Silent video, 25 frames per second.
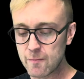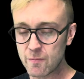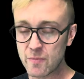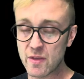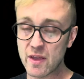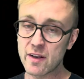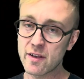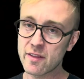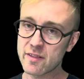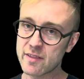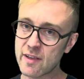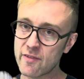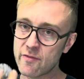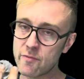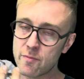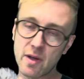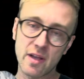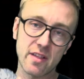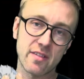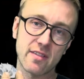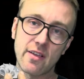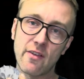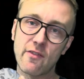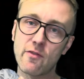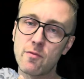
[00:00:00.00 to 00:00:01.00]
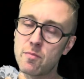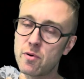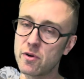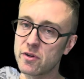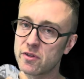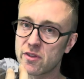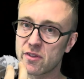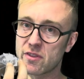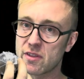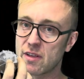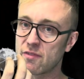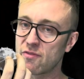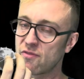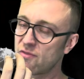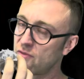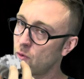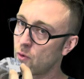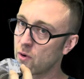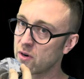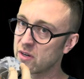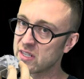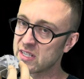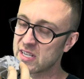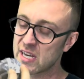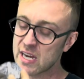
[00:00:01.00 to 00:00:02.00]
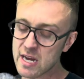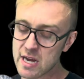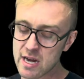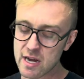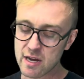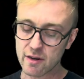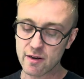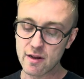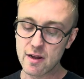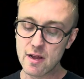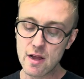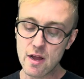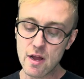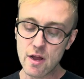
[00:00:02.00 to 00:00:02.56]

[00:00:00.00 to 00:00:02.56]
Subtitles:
and a 7x7 puts us at 14.